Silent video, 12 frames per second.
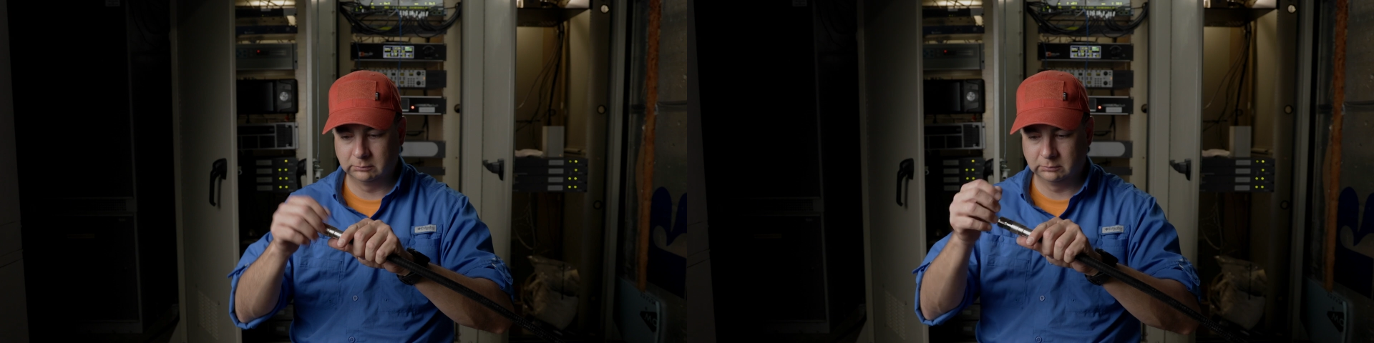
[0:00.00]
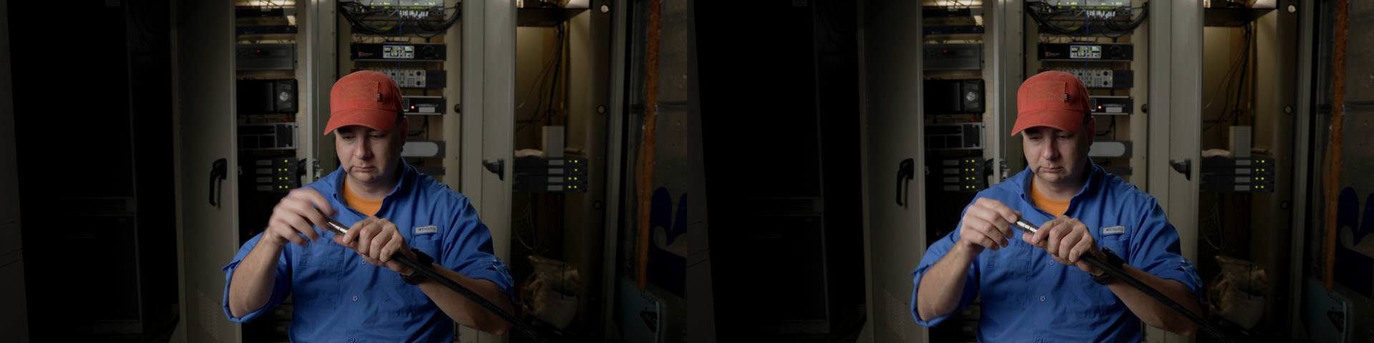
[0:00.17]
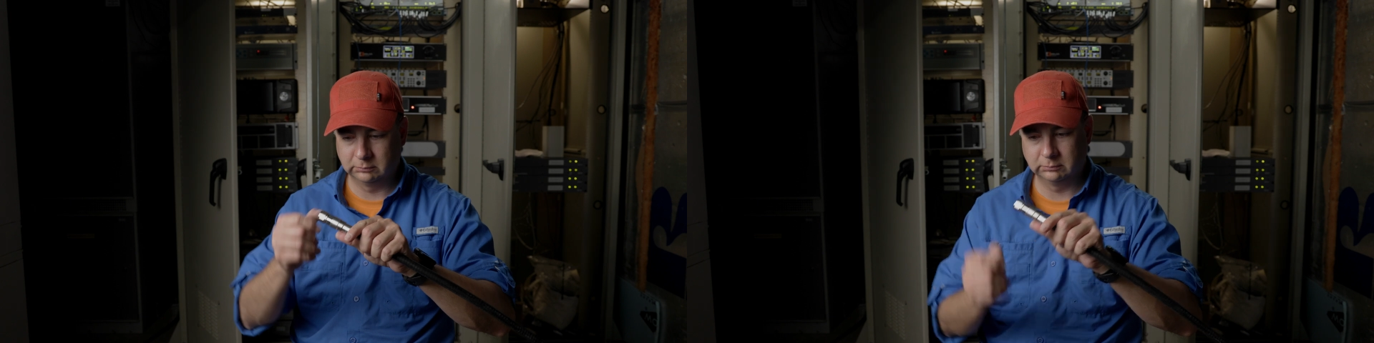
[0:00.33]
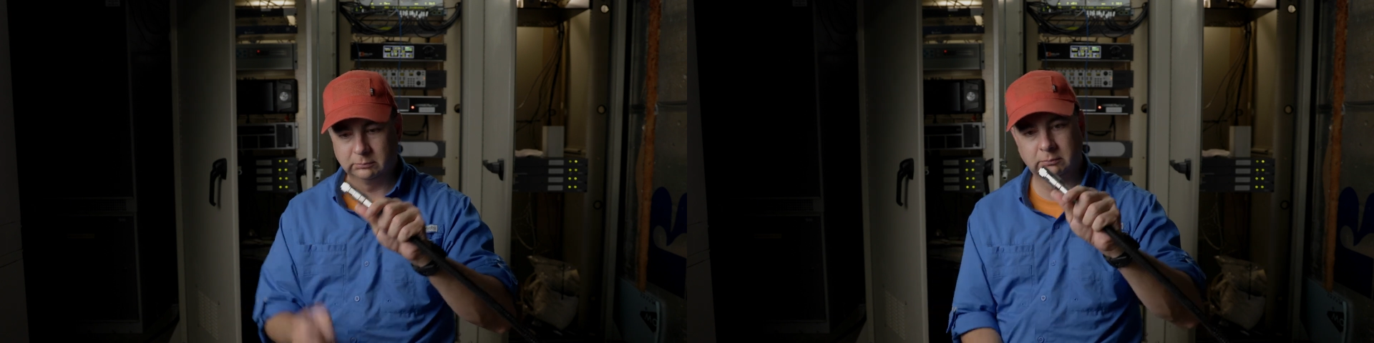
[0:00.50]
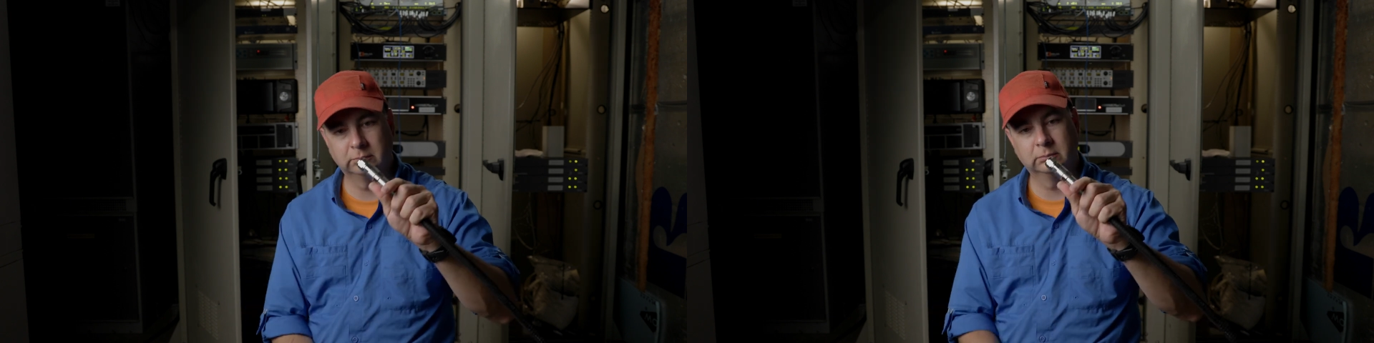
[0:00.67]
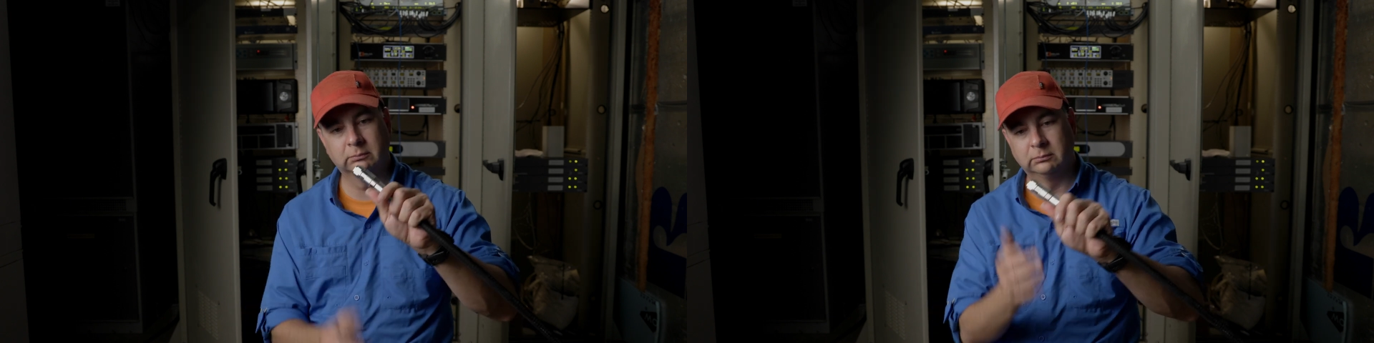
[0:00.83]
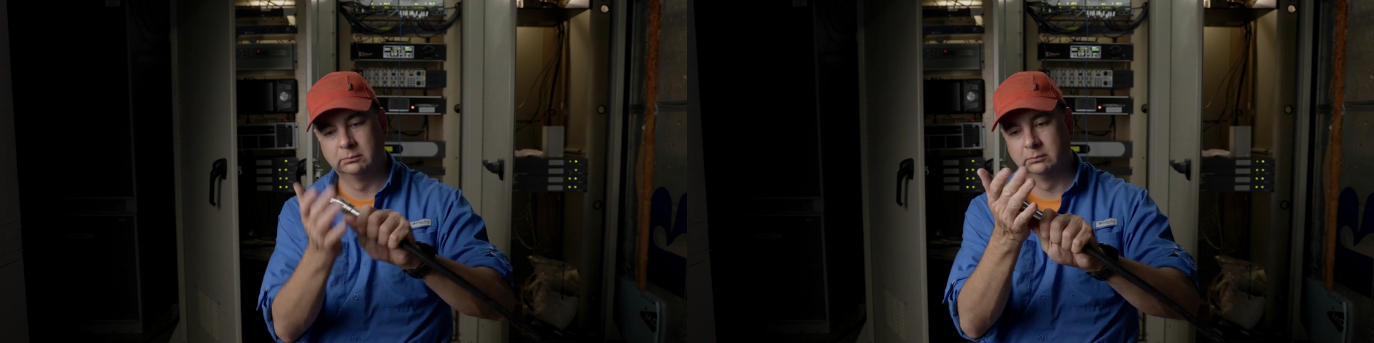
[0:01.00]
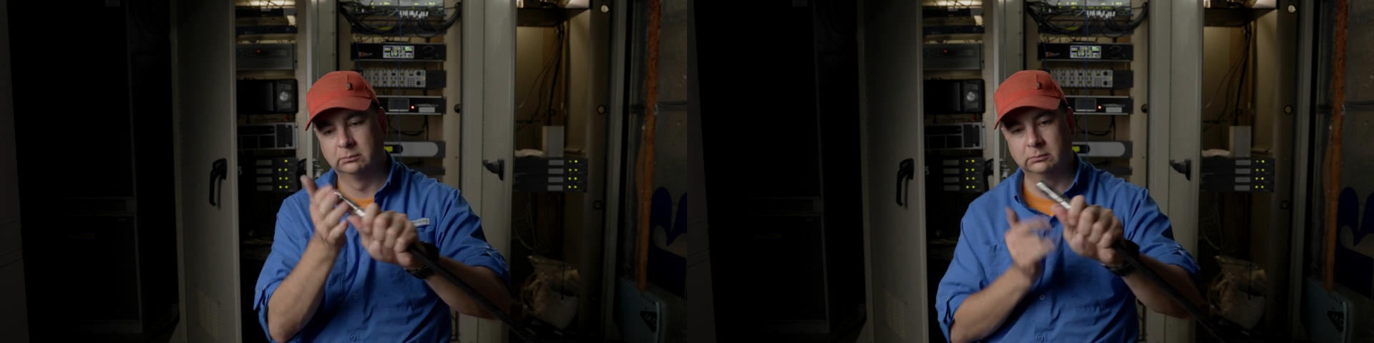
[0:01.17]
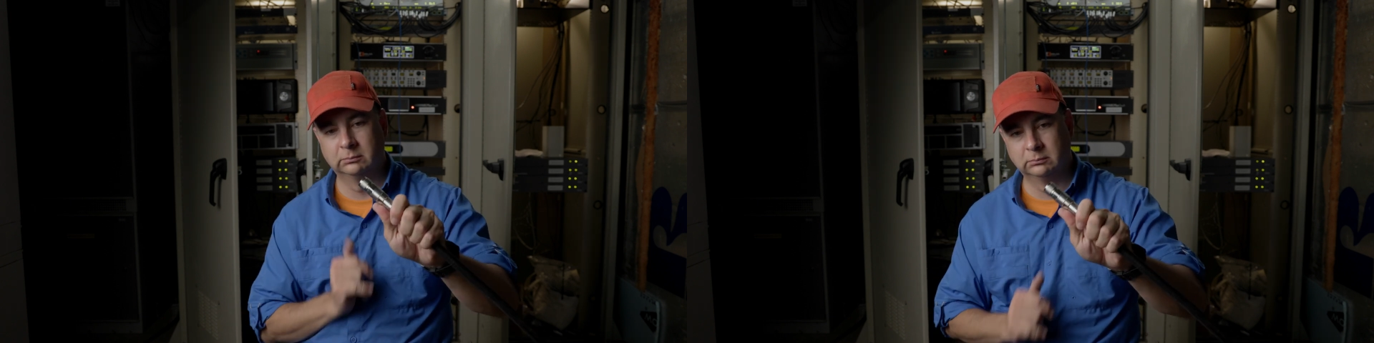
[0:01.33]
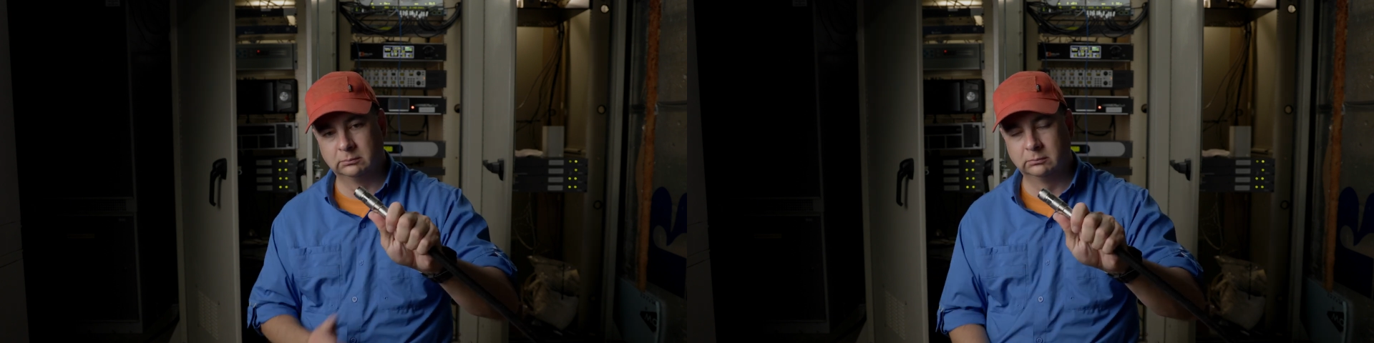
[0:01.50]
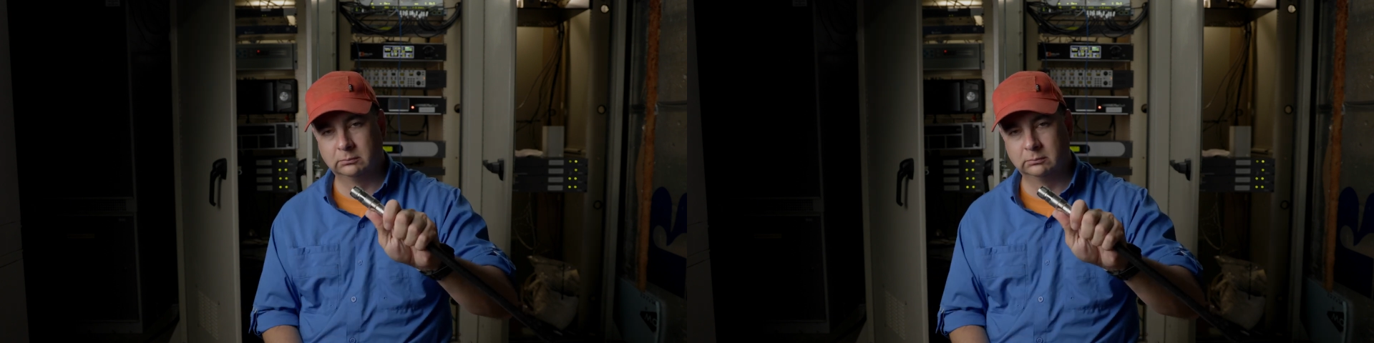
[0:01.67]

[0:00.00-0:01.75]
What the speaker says: [no speech]